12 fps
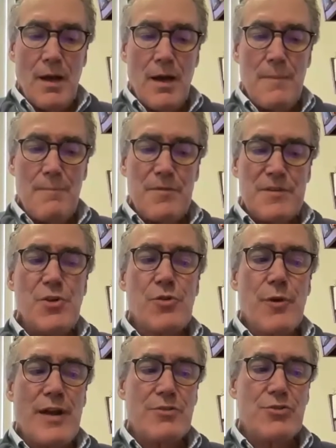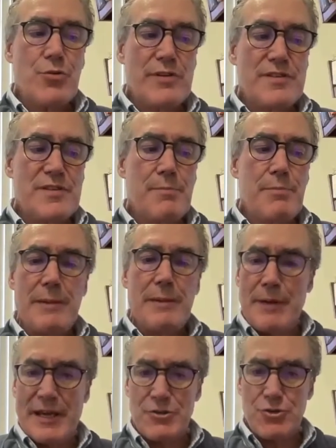Um, so there actually is a
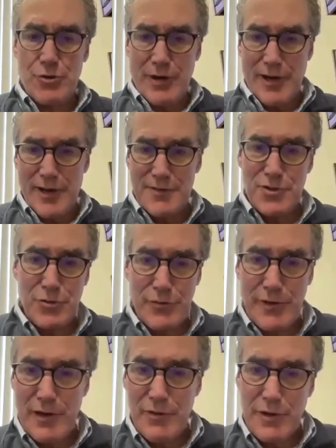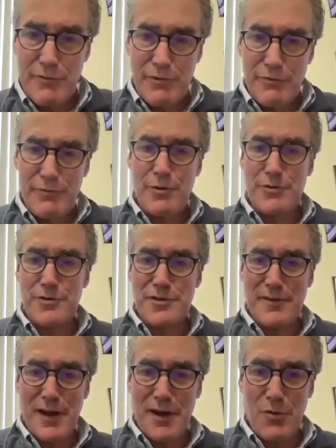big picture answer that I'll give you first
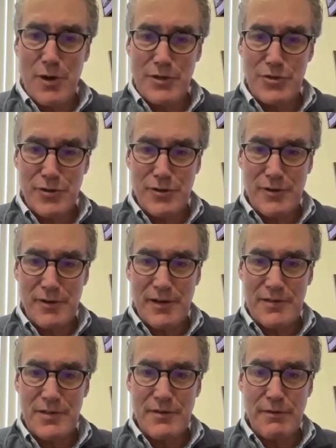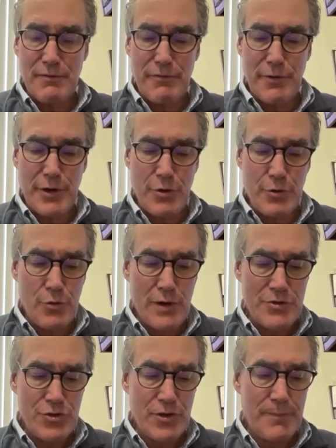to that question, and it's a very good
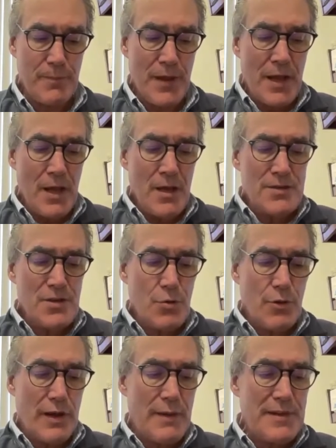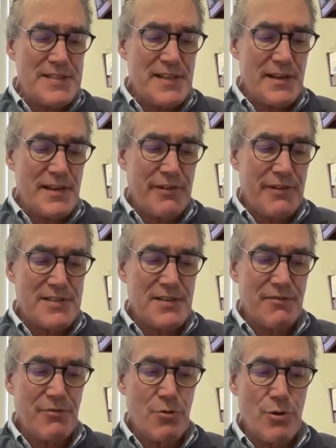question. So
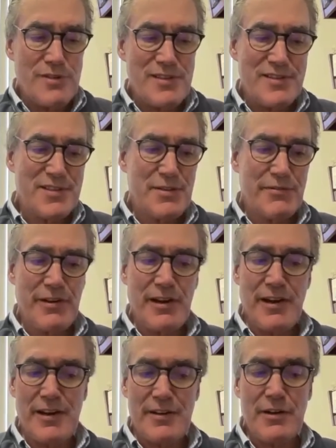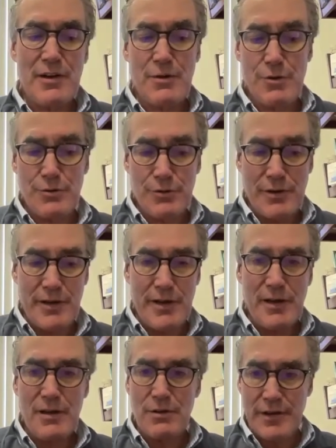ME/CFS, of course, is defined
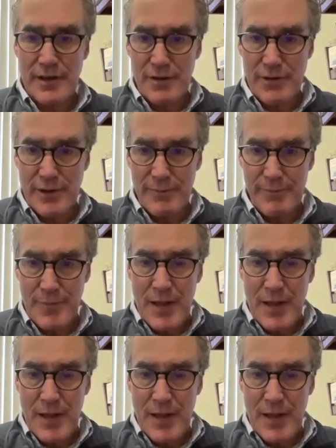currently clinically.